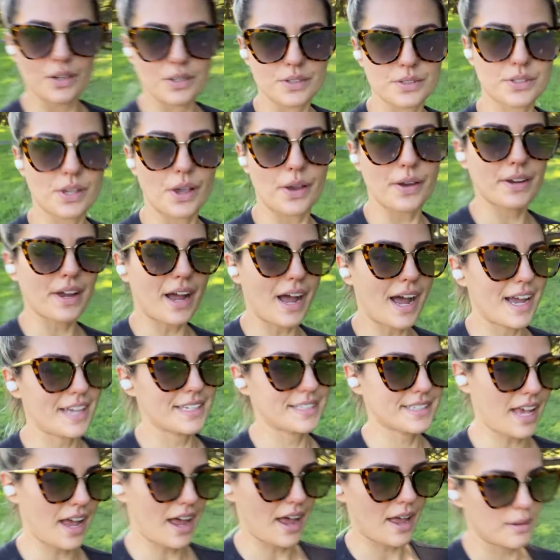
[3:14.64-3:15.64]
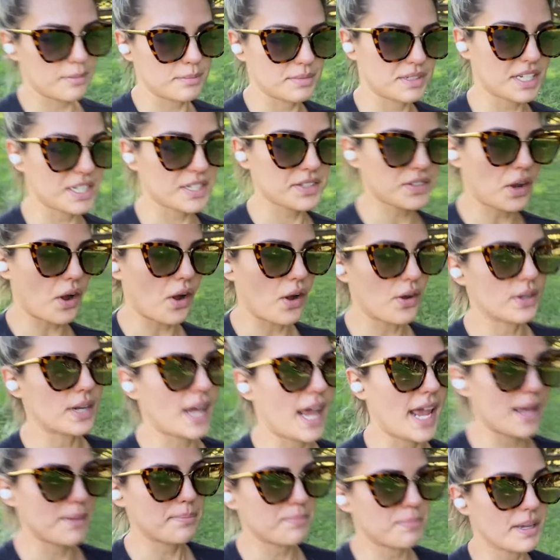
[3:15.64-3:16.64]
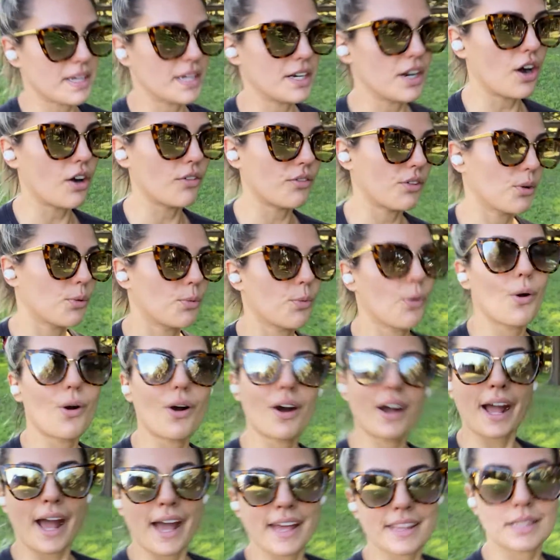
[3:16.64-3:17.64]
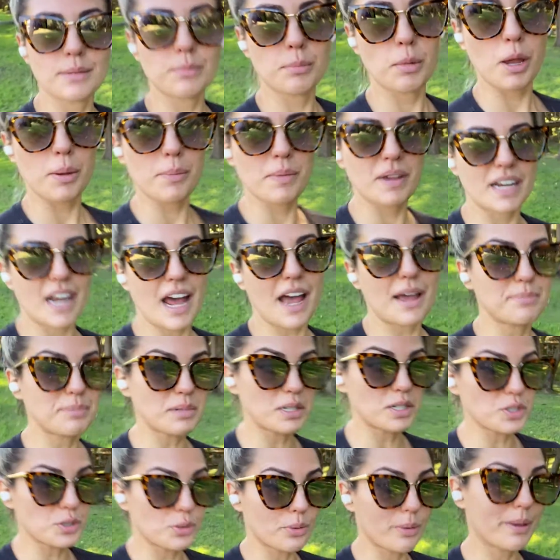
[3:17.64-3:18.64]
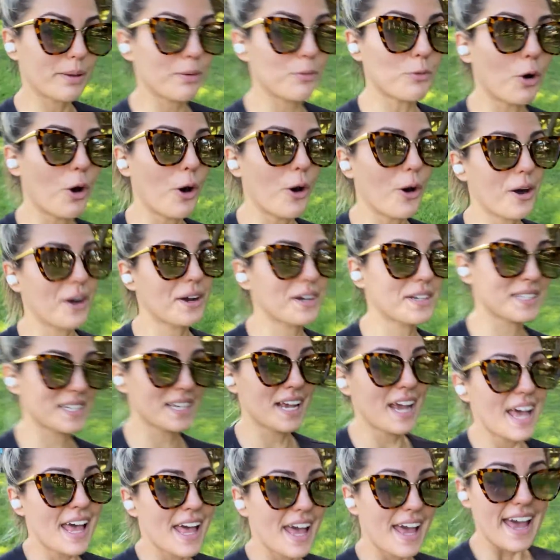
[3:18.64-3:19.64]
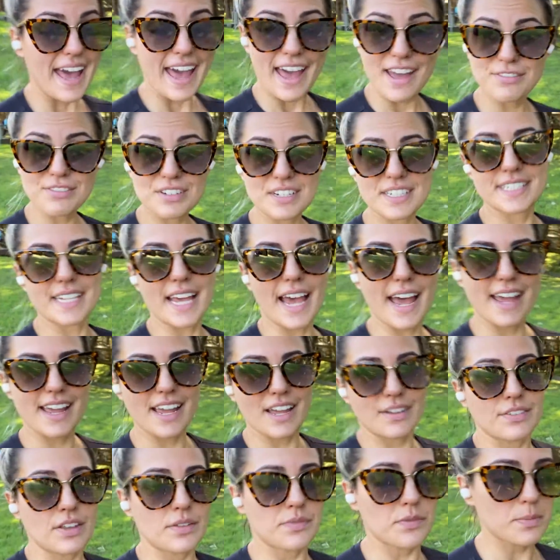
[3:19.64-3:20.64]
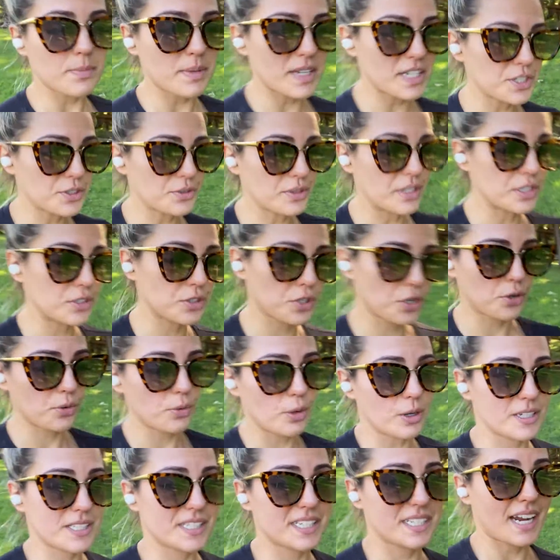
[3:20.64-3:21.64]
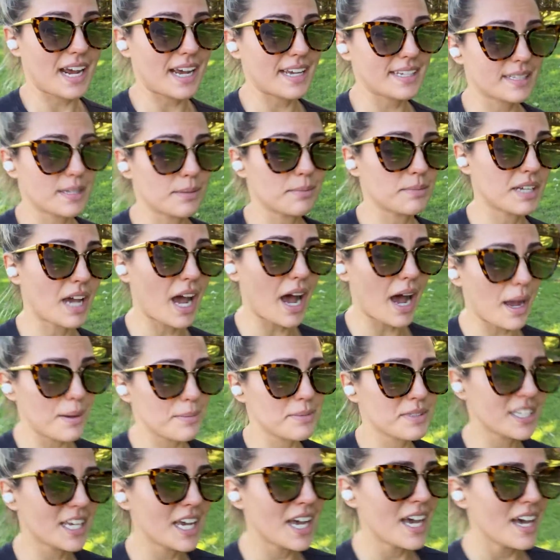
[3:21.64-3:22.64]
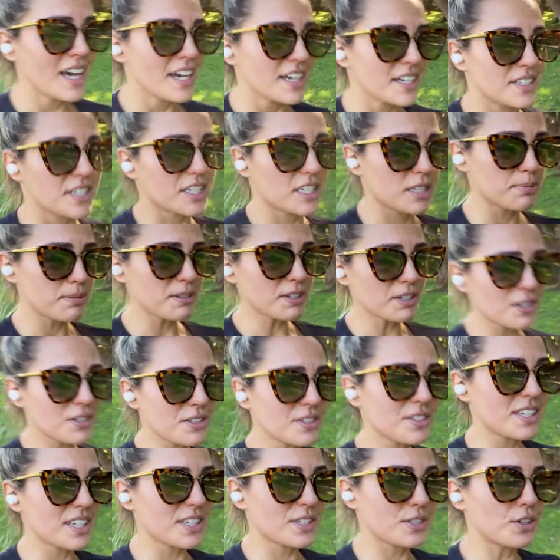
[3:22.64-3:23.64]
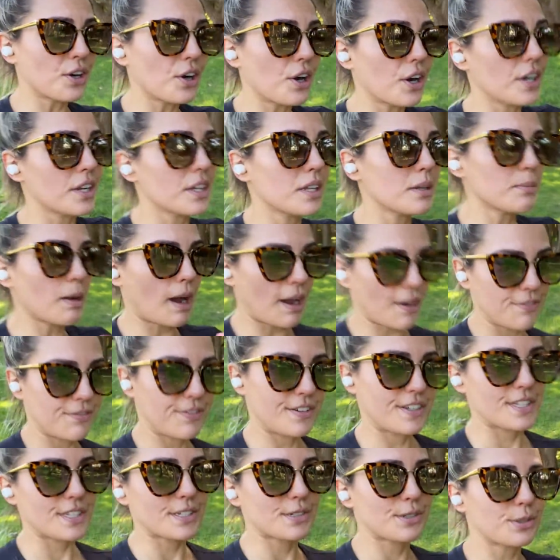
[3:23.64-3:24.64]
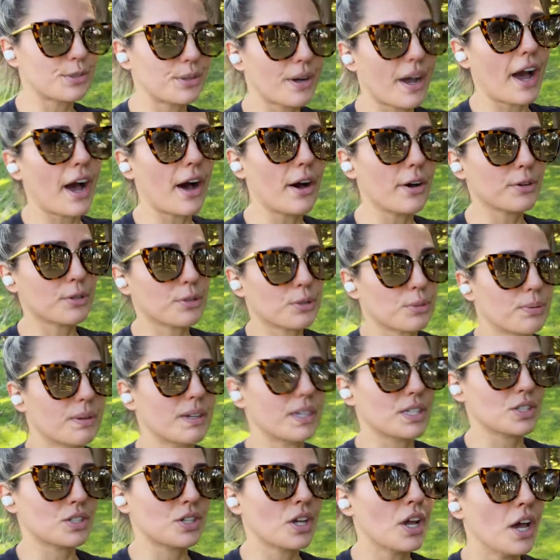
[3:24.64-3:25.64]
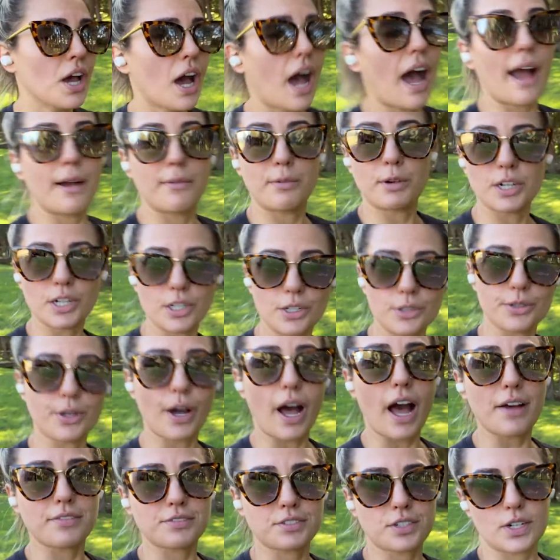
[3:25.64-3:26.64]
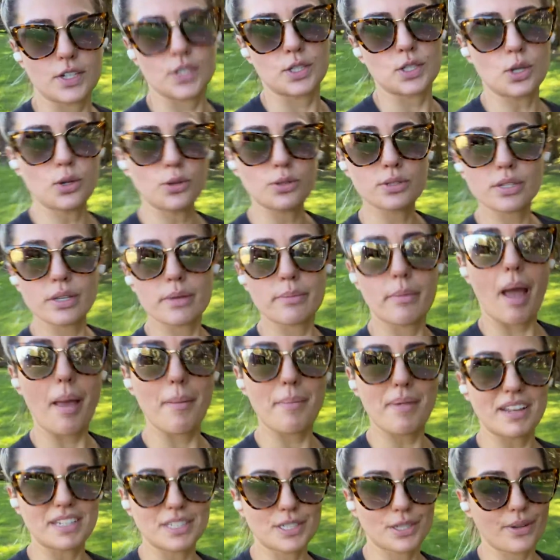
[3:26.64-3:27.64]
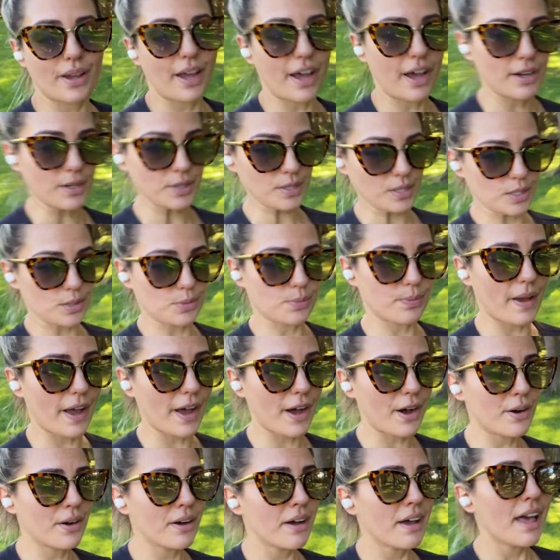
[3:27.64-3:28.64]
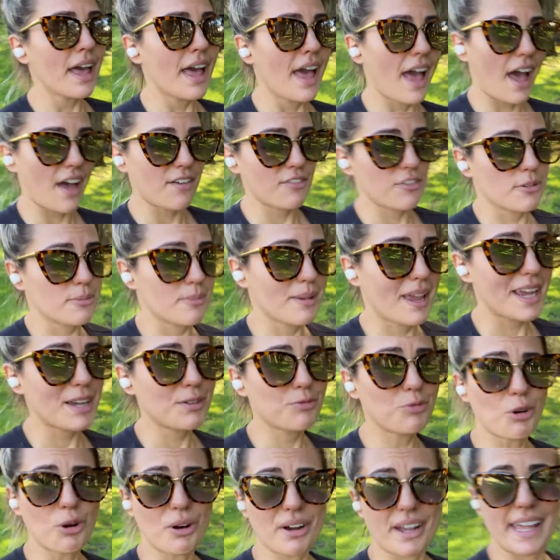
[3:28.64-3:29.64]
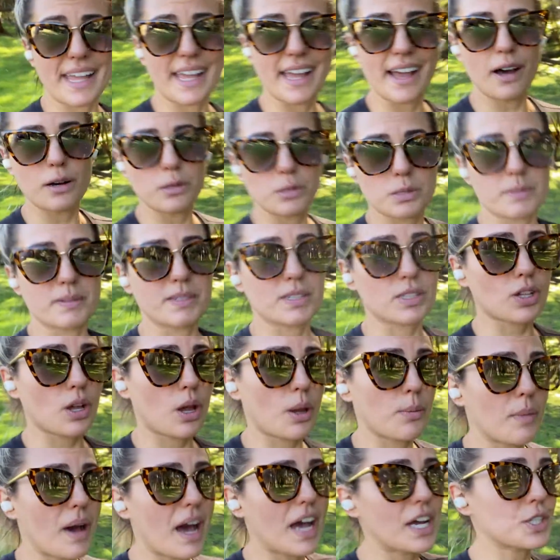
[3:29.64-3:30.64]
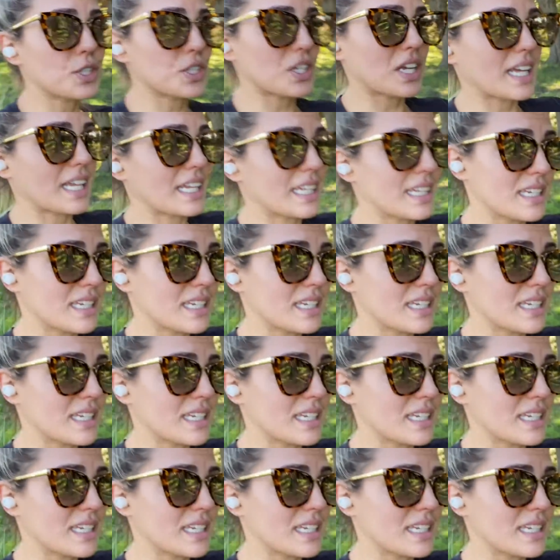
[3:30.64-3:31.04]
So guys, I'm just on a bit of a walk at the moment. I've been doing walks every day. I've even been doing two walks a day sometimes, just because it's not only my physical health, which I want to look after, it's also my mental health as well. And for me, walking helps me so much. It